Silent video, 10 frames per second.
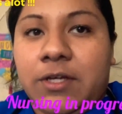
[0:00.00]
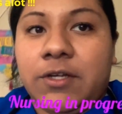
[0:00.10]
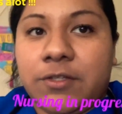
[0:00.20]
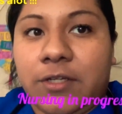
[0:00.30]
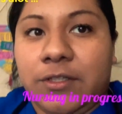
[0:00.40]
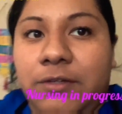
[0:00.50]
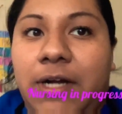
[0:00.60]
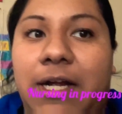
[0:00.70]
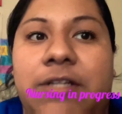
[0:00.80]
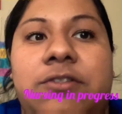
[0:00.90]
So that's what
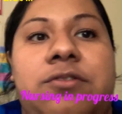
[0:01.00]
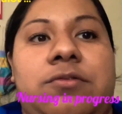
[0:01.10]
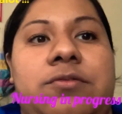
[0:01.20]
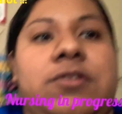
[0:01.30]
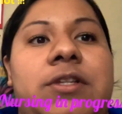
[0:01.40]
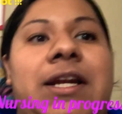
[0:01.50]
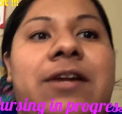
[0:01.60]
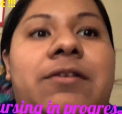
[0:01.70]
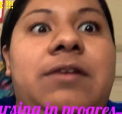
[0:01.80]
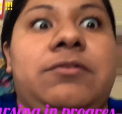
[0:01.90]
I do, so that I
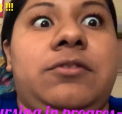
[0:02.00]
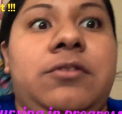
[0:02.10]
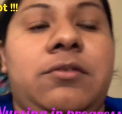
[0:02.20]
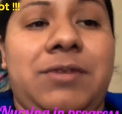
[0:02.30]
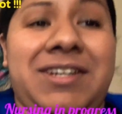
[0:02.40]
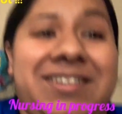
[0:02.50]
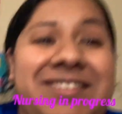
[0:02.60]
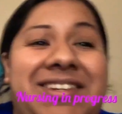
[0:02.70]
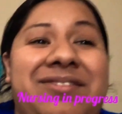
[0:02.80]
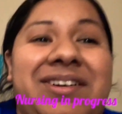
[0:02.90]
don't have to do the reading, because
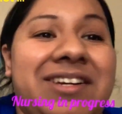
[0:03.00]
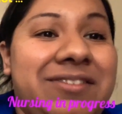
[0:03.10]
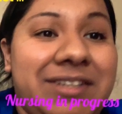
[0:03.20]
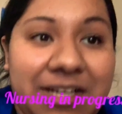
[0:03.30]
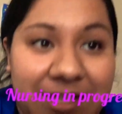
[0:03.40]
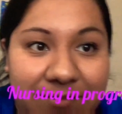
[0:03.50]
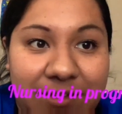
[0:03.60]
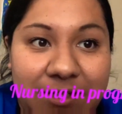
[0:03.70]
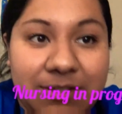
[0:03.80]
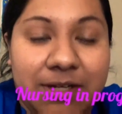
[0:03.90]
I don't think I have
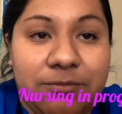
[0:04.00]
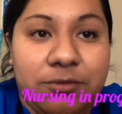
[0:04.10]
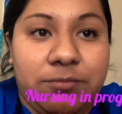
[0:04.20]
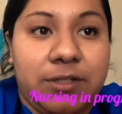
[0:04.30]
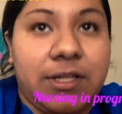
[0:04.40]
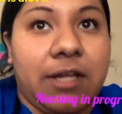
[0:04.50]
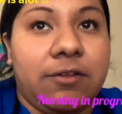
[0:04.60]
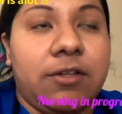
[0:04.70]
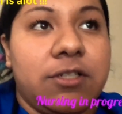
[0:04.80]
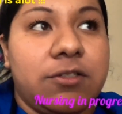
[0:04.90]
any time to read that.
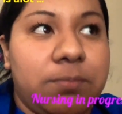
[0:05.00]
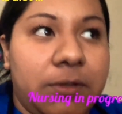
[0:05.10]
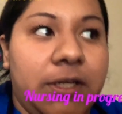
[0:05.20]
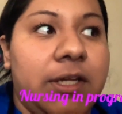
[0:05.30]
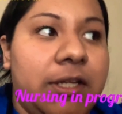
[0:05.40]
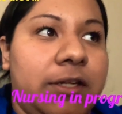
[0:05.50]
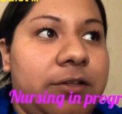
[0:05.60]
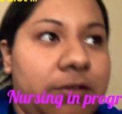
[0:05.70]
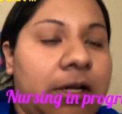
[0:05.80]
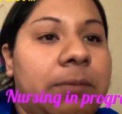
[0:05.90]
So I just put it, and then,
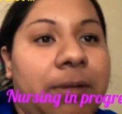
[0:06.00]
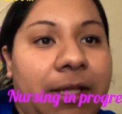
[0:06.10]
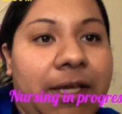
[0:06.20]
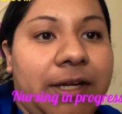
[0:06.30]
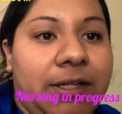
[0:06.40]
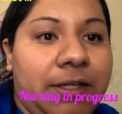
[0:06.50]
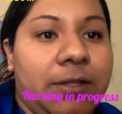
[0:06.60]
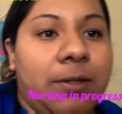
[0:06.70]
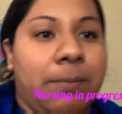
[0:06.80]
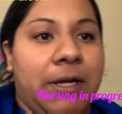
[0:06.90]
you know, I play it, and then in
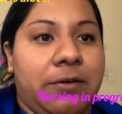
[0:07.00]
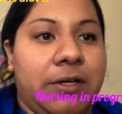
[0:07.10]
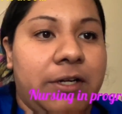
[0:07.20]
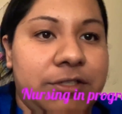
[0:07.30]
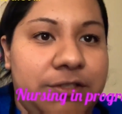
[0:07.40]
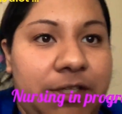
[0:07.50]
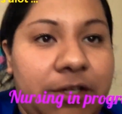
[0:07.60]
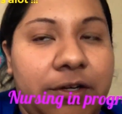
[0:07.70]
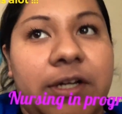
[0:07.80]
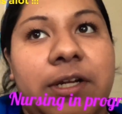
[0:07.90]
the background I just
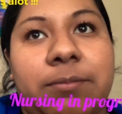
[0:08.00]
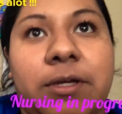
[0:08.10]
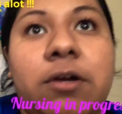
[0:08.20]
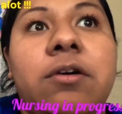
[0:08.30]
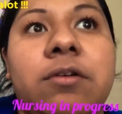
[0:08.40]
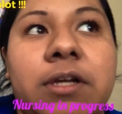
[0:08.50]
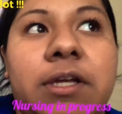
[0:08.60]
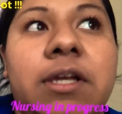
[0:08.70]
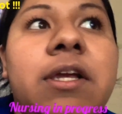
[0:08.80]
hear it, and I'm like, oh, okay.